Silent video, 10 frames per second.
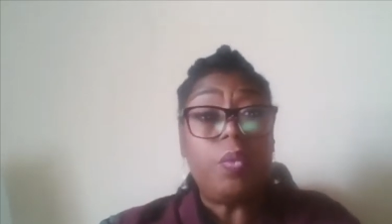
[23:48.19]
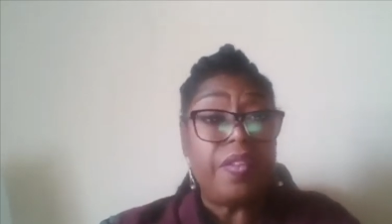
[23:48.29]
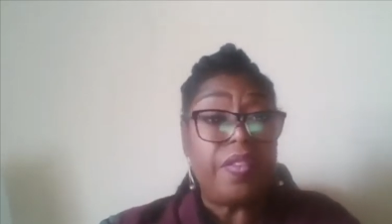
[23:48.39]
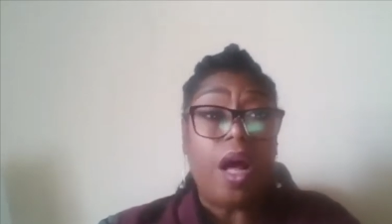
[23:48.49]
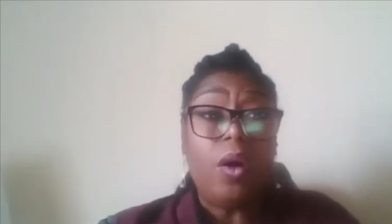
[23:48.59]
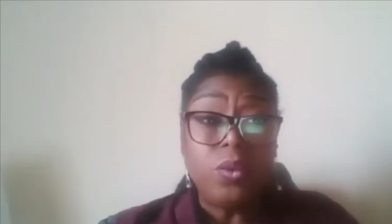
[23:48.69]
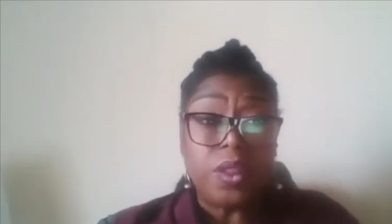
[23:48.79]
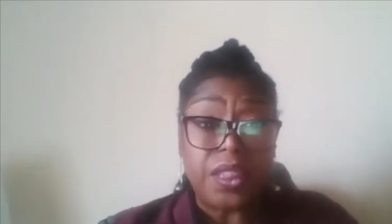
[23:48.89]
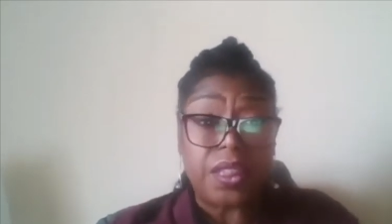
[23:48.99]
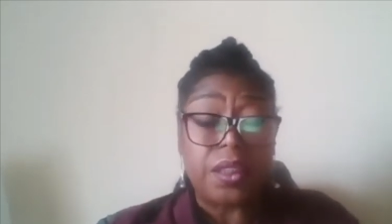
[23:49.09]
of the
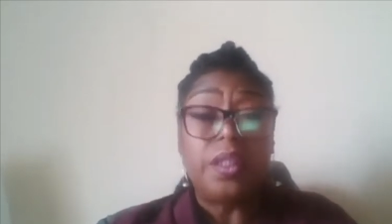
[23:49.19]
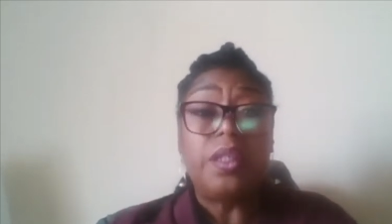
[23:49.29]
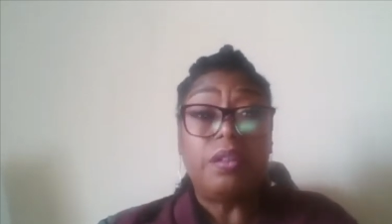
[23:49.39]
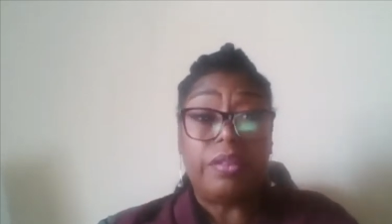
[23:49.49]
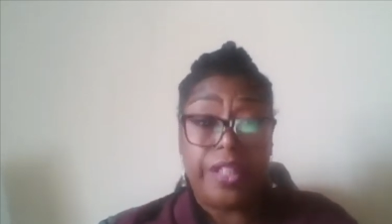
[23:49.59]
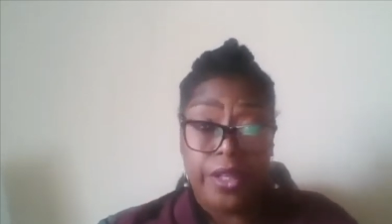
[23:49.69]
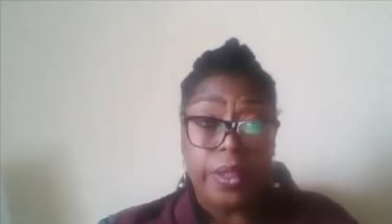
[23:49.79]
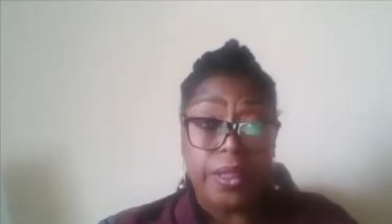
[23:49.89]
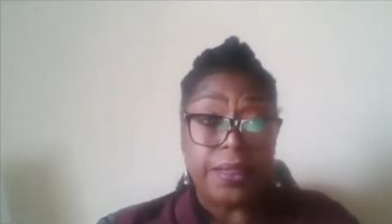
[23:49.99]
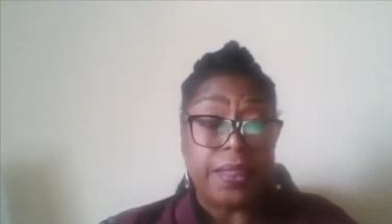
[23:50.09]
oldest credit
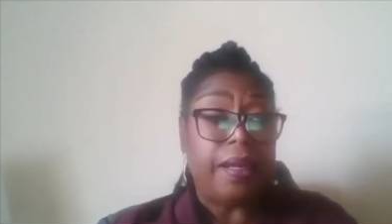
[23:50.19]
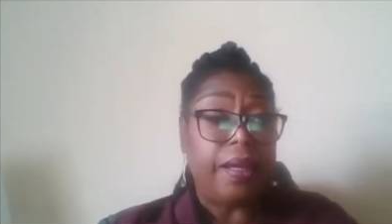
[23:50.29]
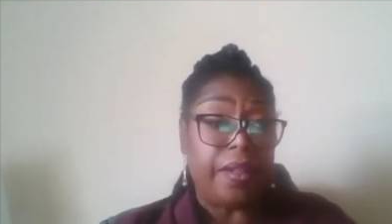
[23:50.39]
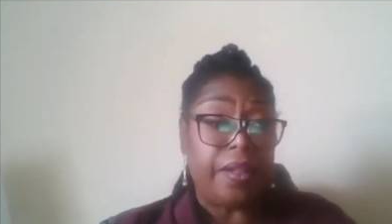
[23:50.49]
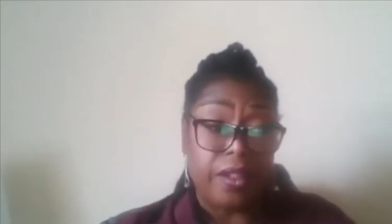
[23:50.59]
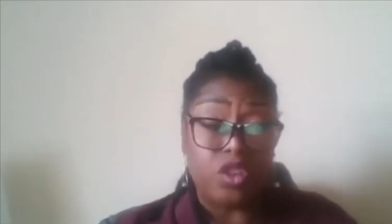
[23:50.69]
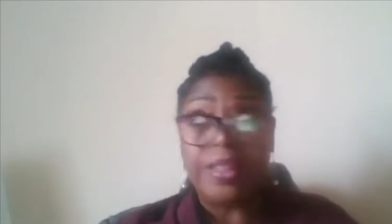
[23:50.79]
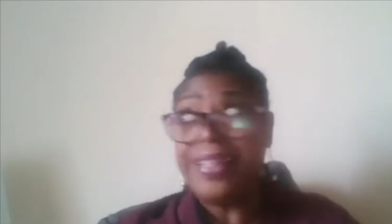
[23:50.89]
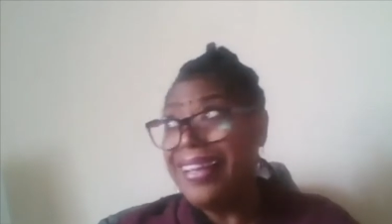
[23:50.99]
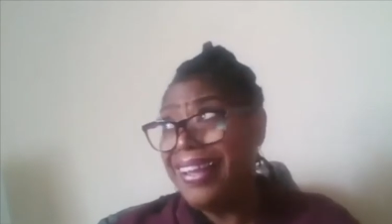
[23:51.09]
unions in the country.